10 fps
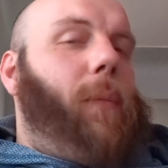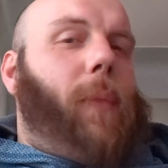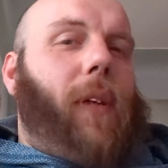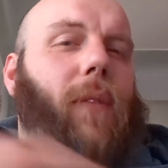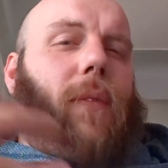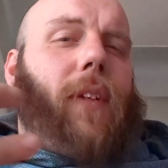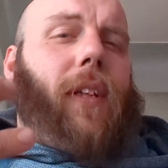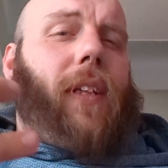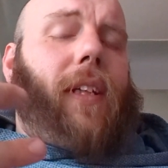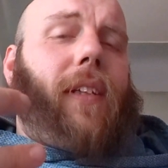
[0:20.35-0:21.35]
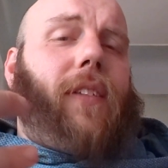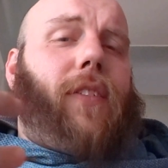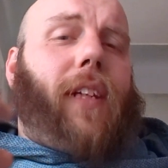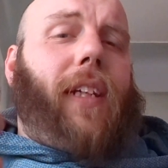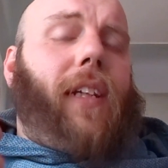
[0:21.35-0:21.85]
But really
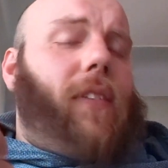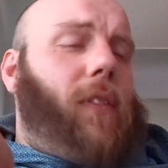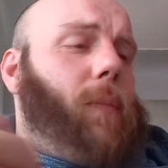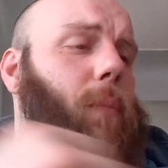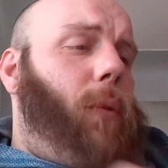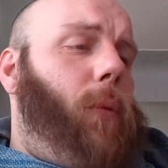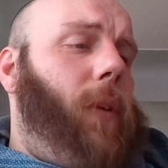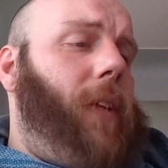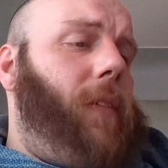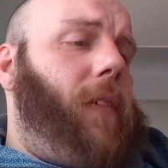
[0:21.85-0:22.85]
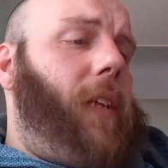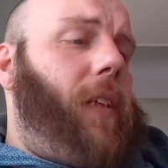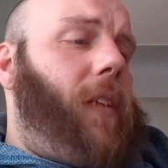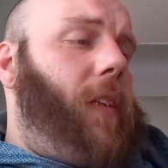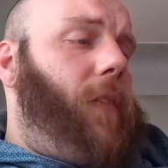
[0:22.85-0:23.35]
trying to get to the point, I
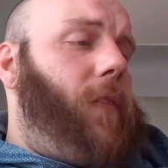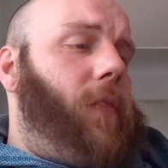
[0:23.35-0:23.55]
think,